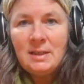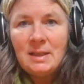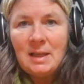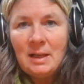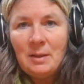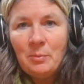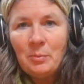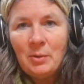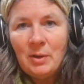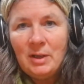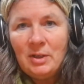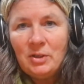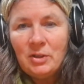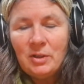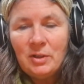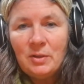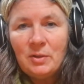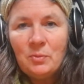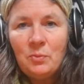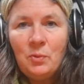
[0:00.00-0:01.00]

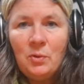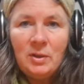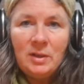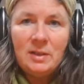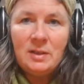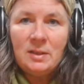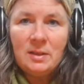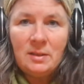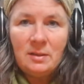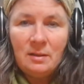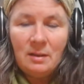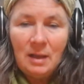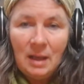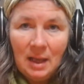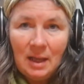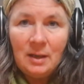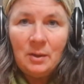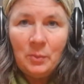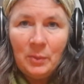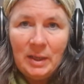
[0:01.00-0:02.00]
celebrations. One is
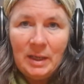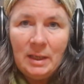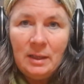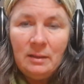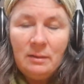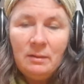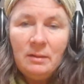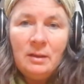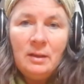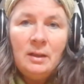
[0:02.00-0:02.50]
Halloween.